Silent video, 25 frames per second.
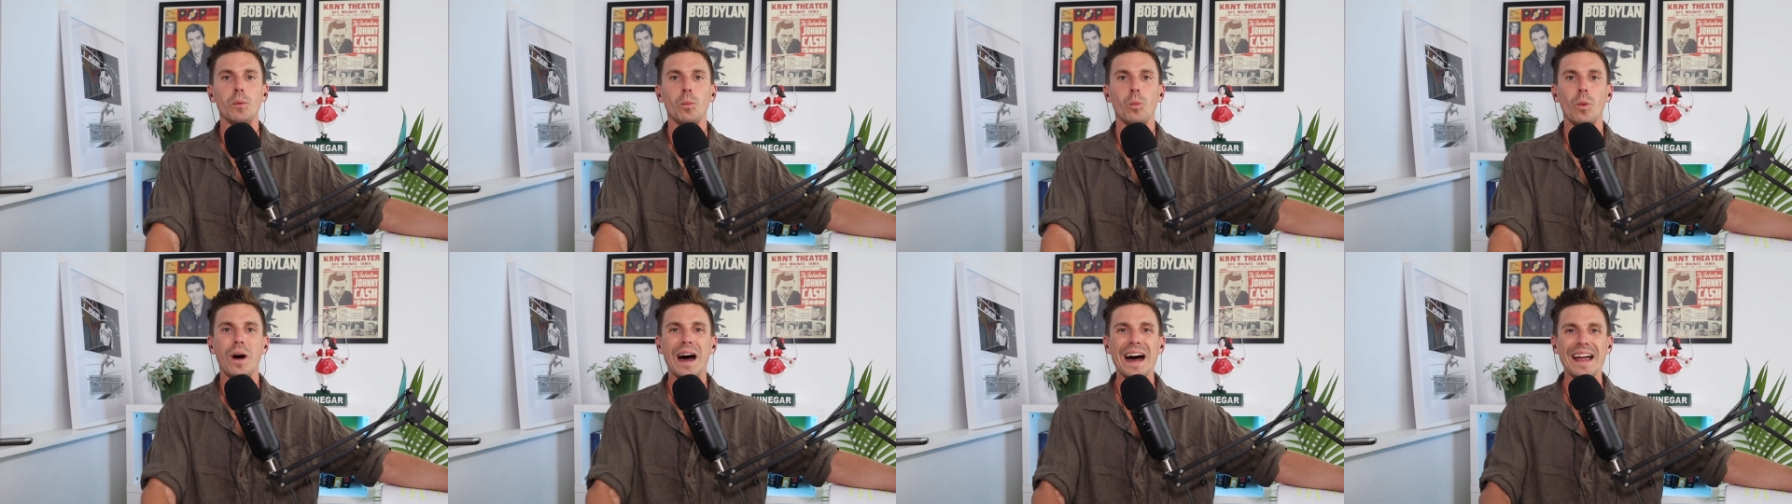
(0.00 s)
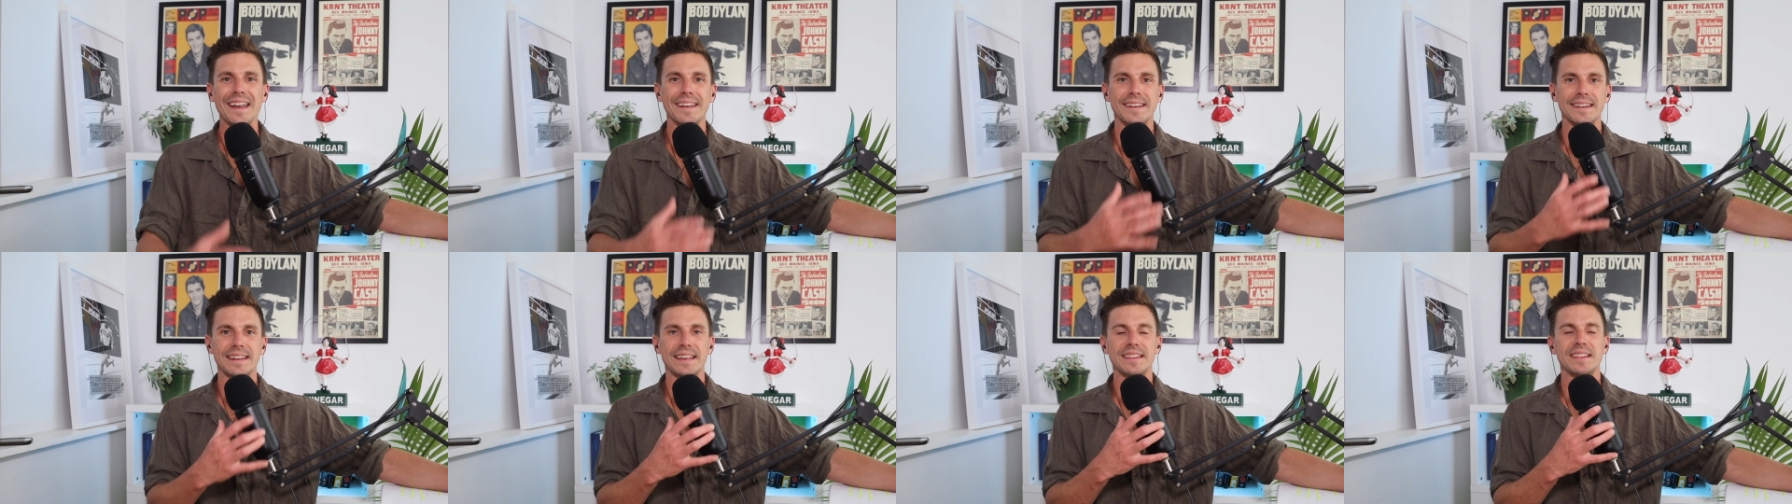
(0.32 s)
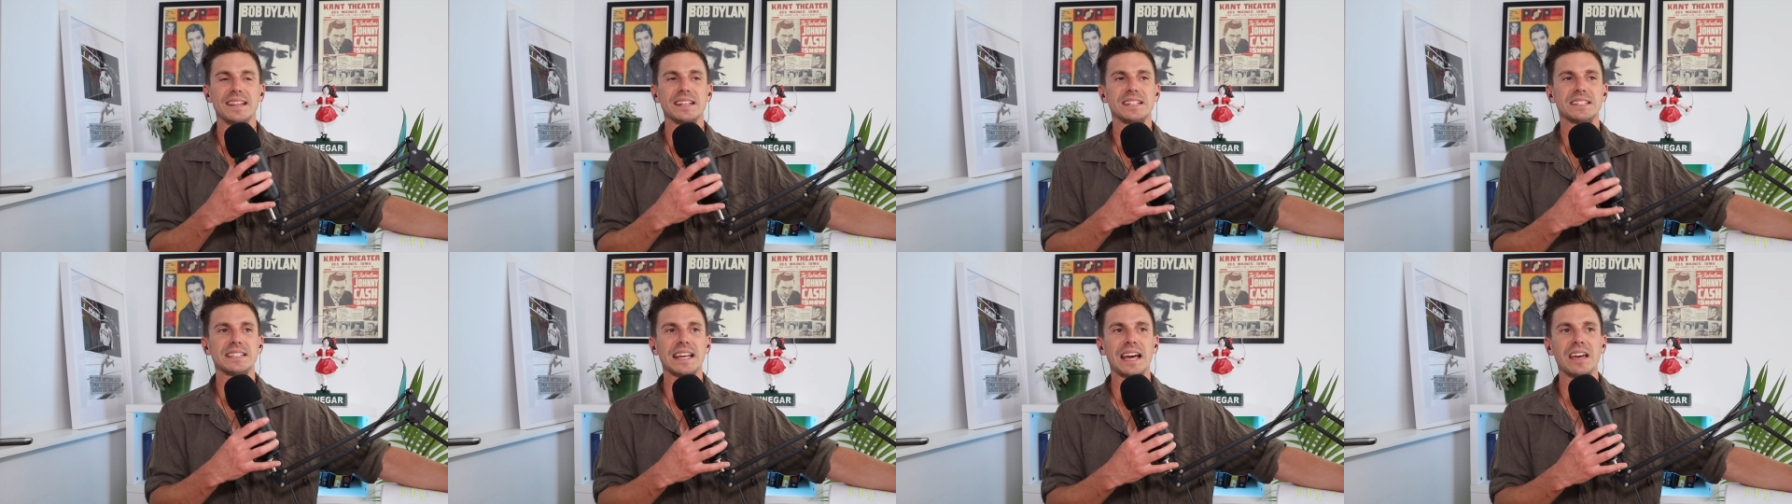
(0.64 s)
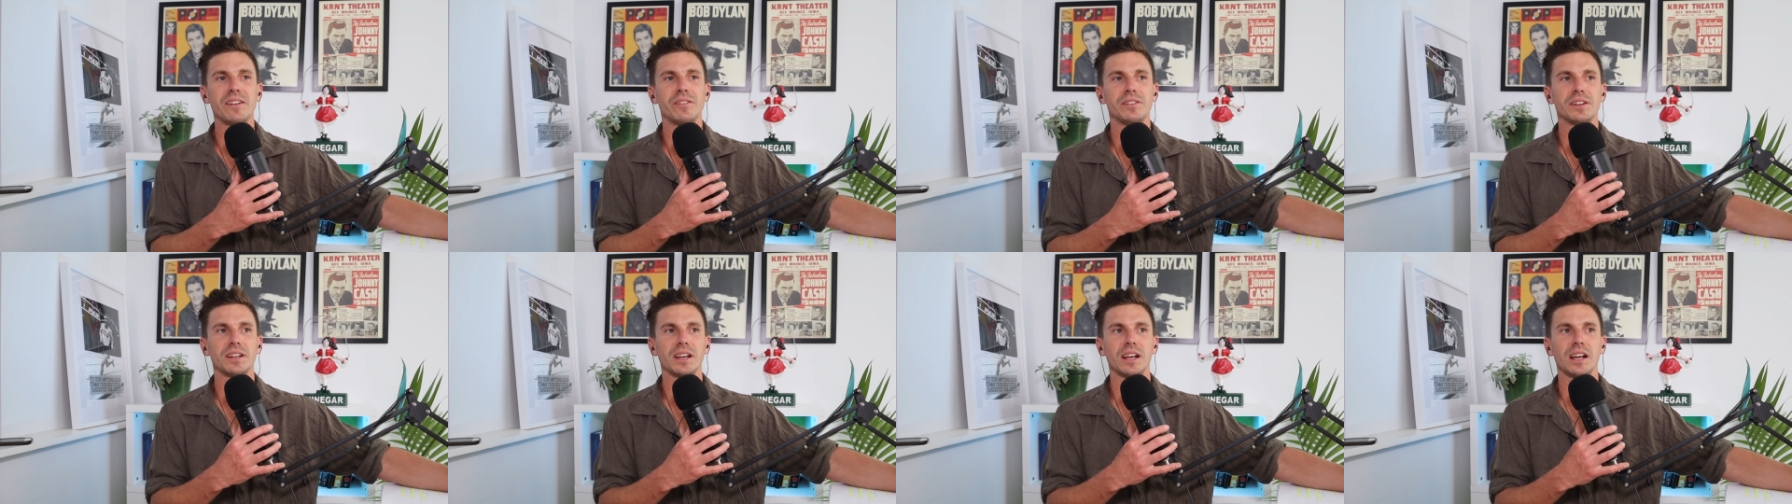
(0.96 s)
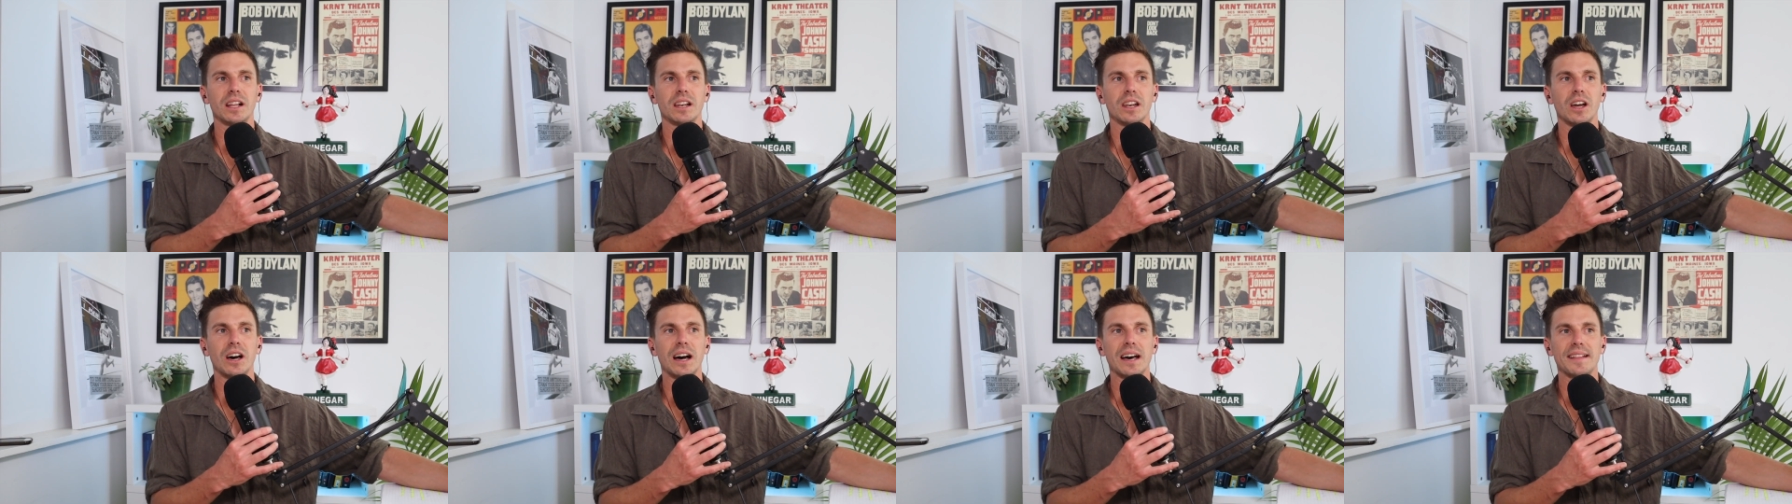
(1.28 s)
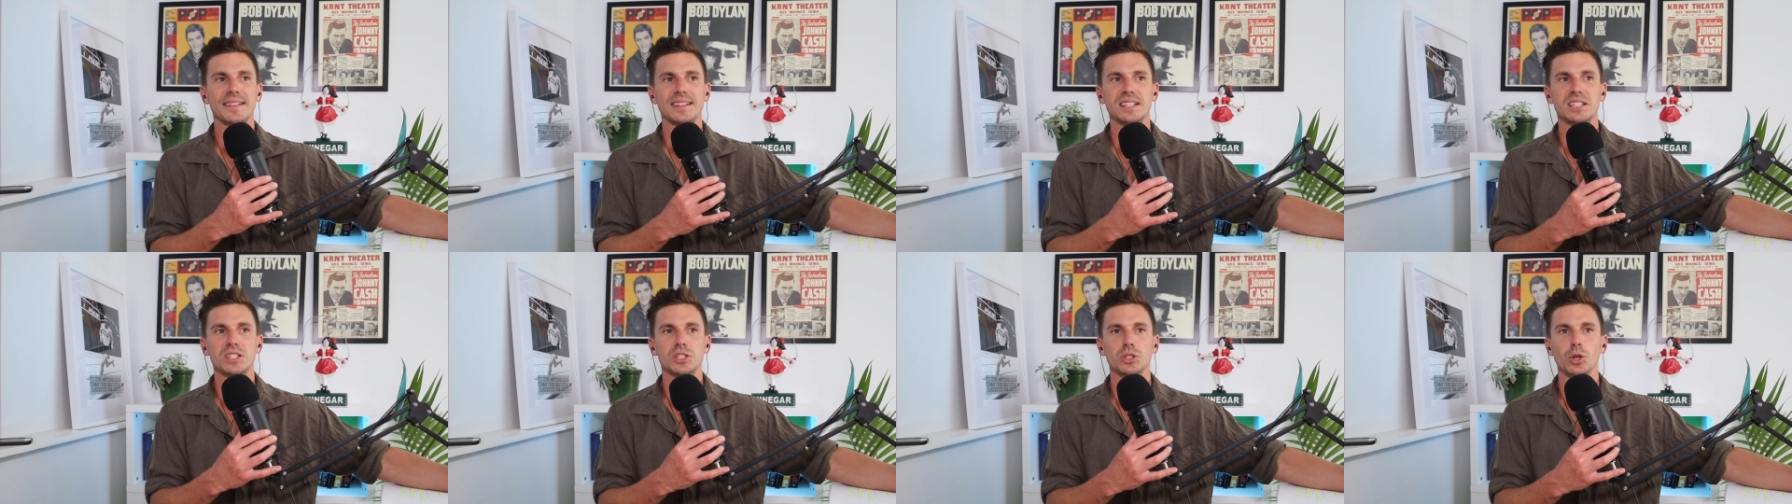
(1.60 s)
won in this David and
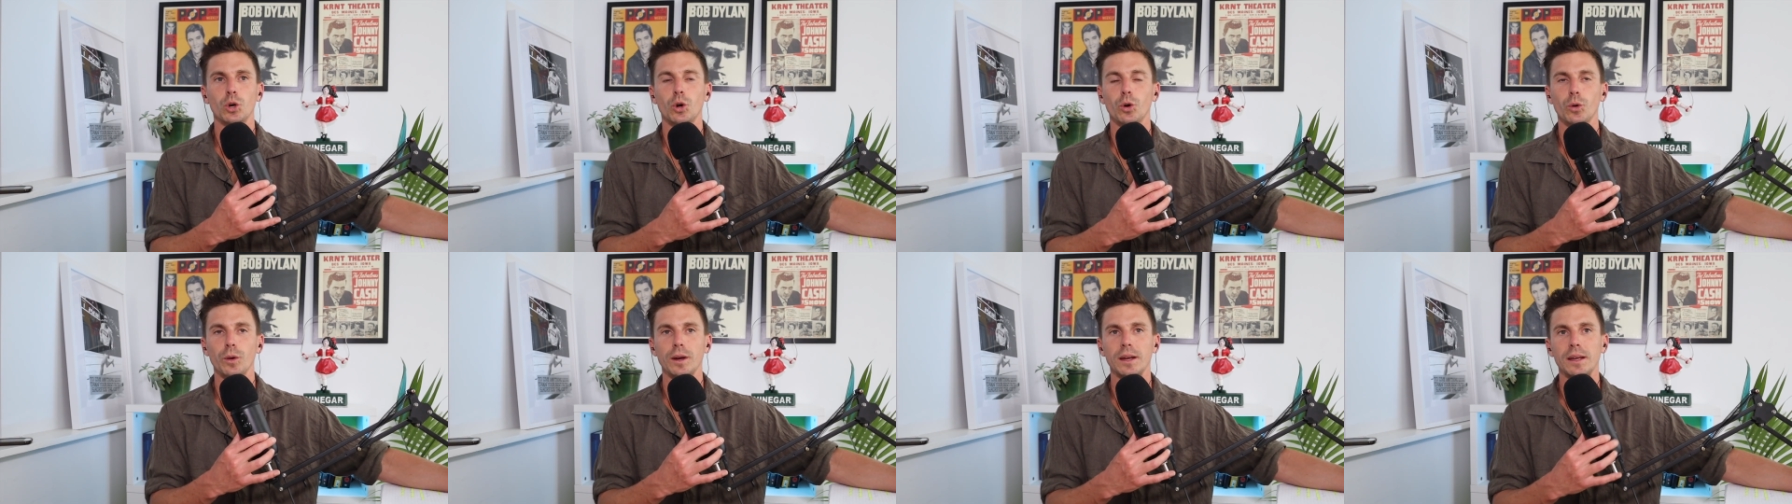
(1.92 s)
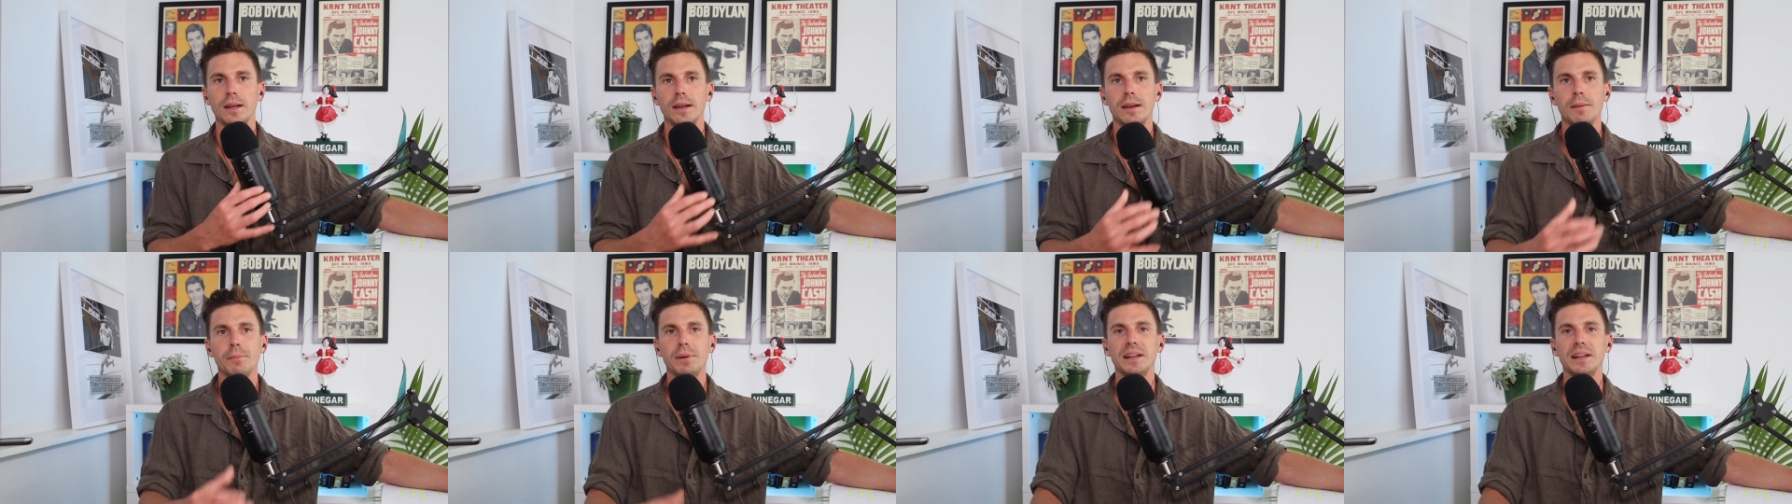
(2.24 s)
Goliath story.